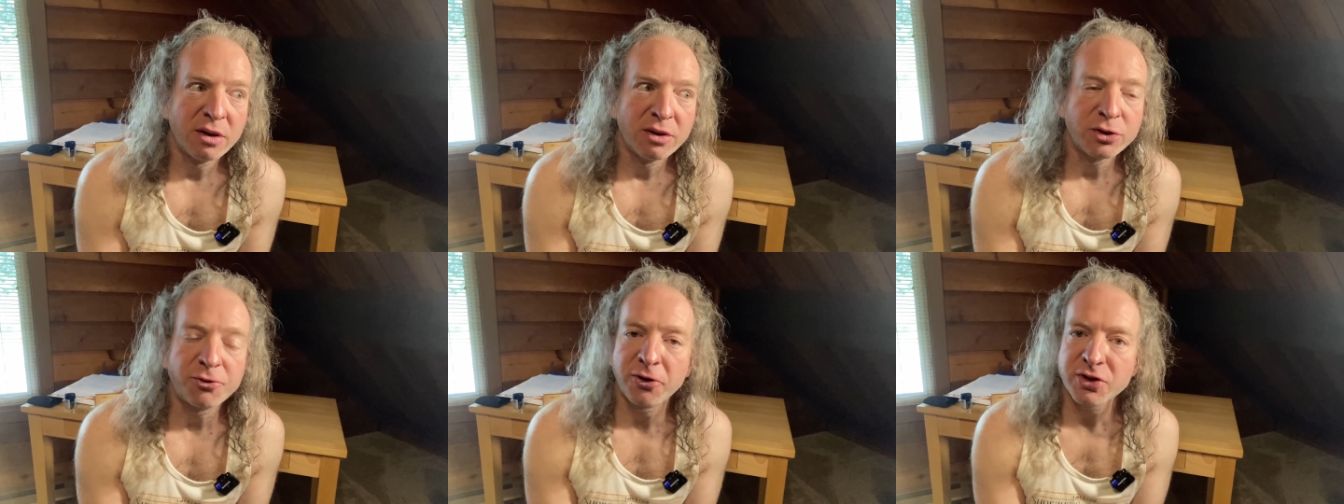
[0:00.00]

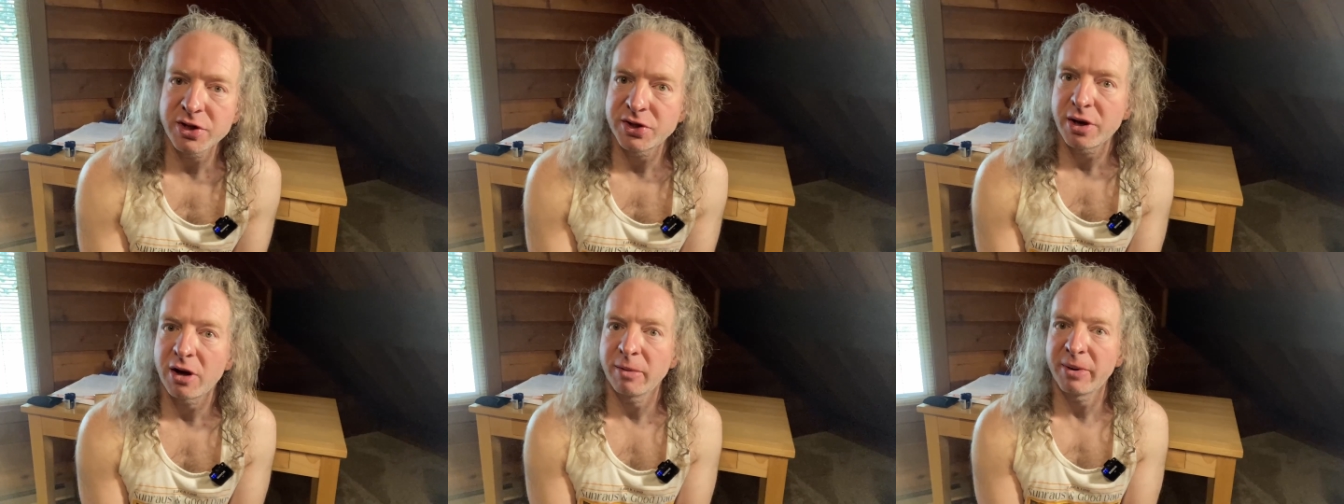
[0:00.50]
So first let's
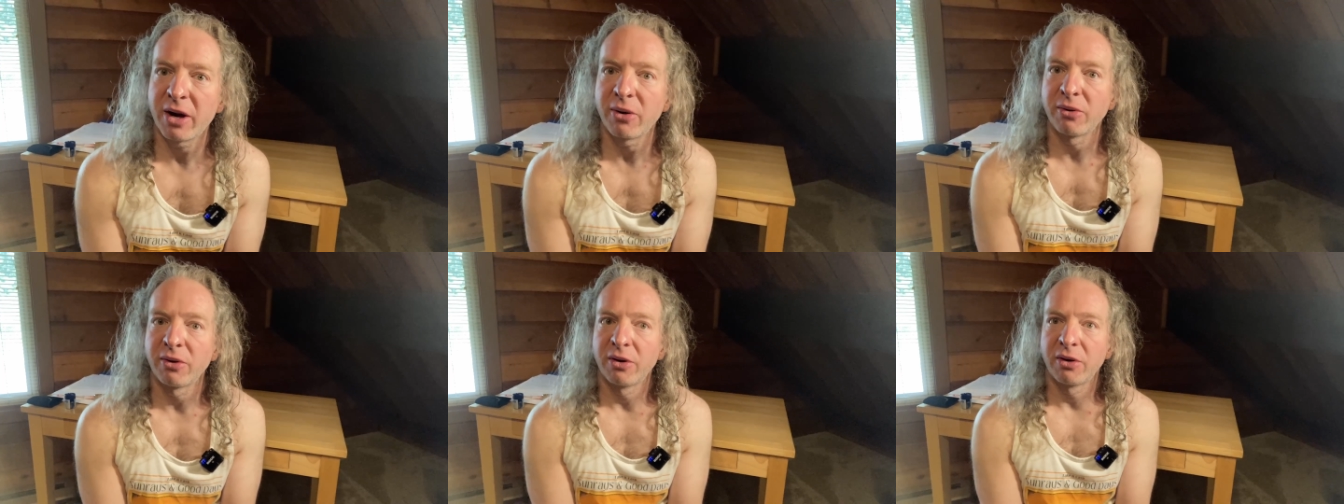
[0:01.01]
talk
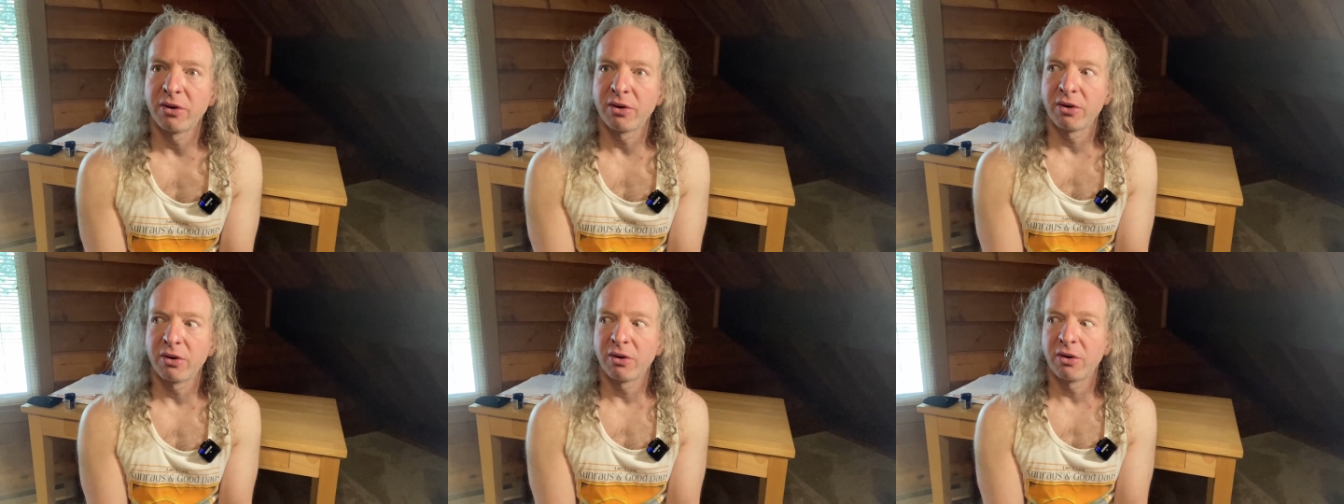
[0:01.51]
about
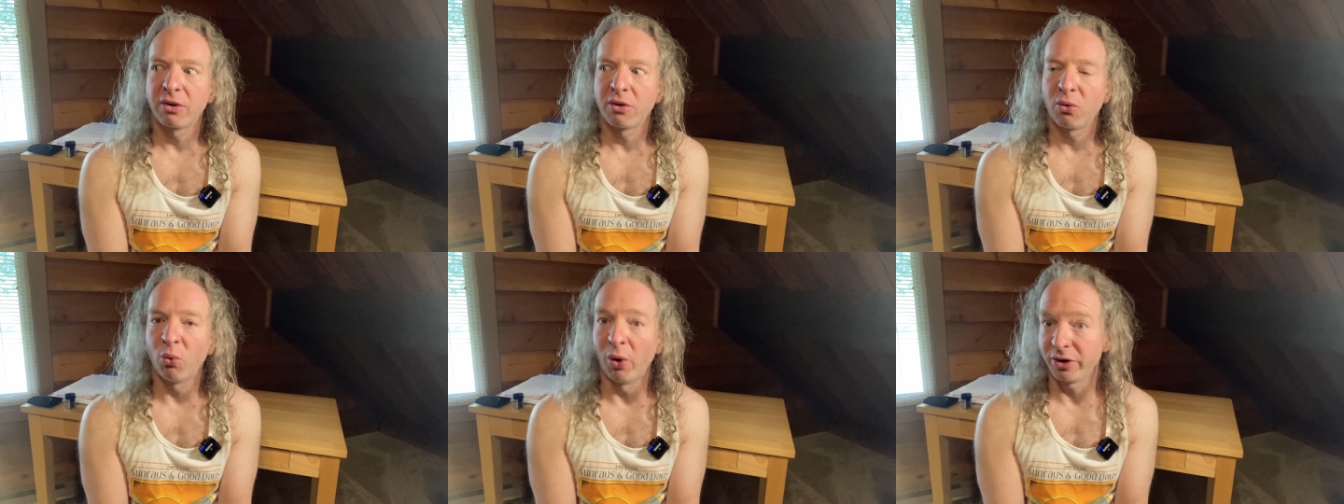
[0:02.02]

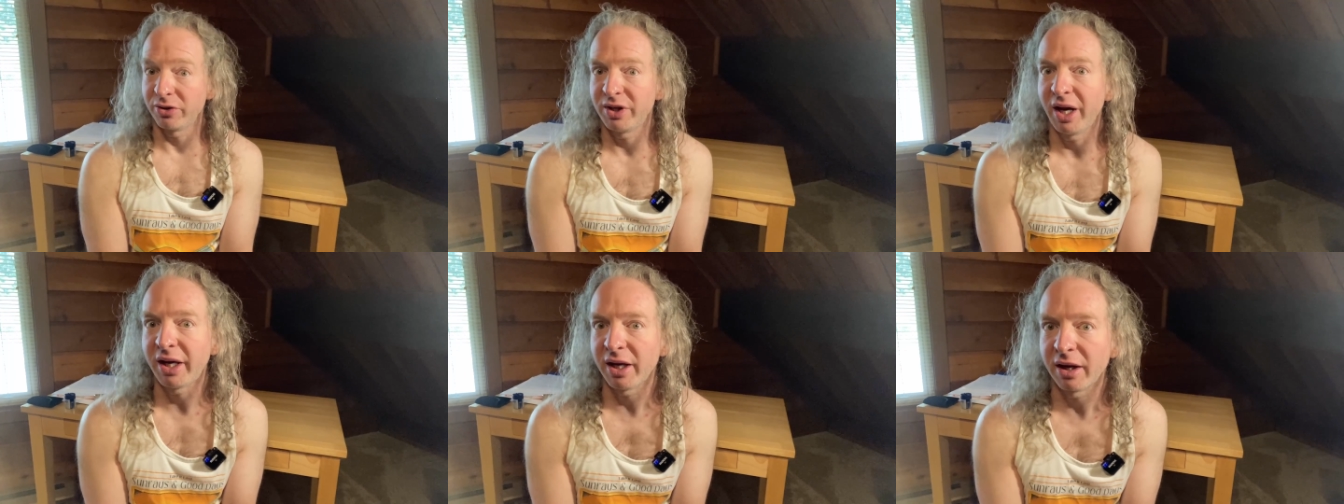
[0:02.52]
what you're
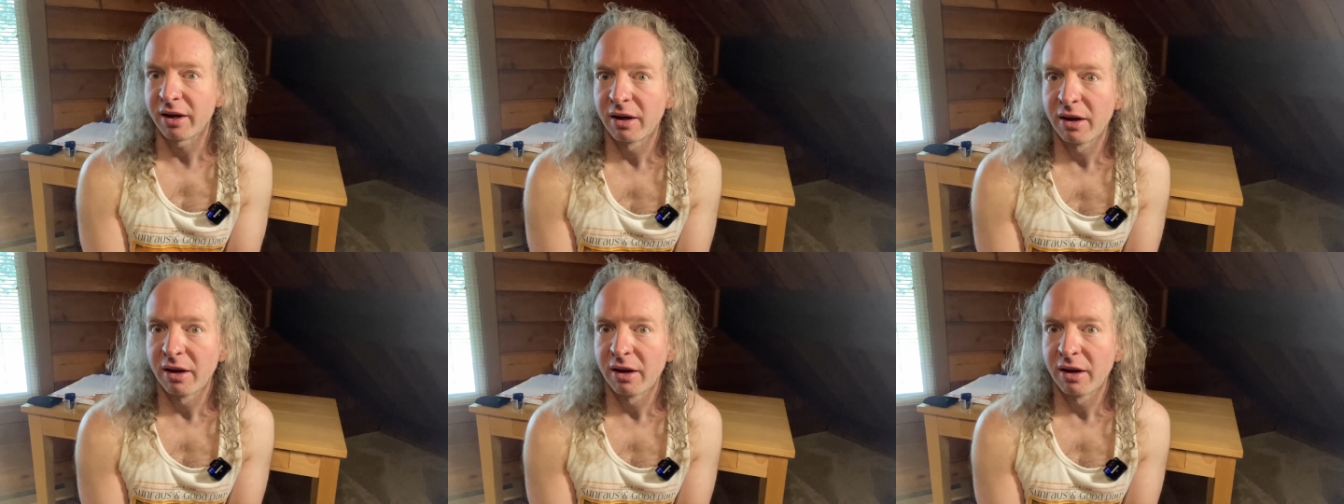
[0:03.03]
taking.